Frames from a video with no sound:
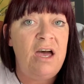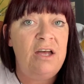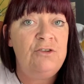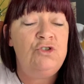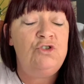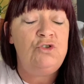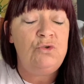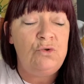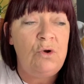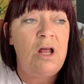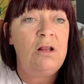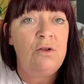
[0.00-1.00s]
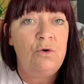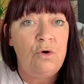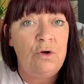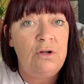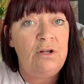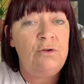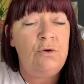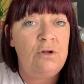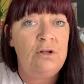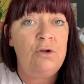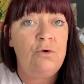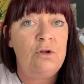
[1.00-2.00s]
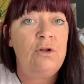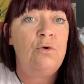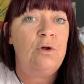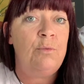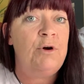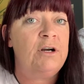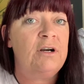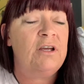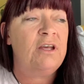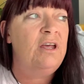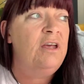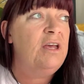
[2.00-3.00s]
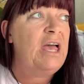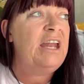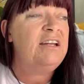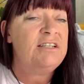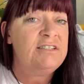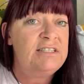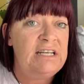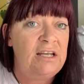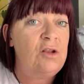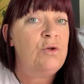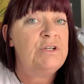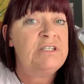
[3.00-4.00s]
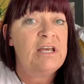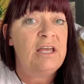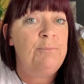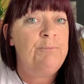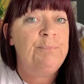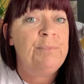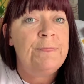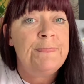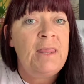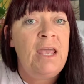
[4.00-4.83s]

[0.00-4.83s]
And people who earn incentive trips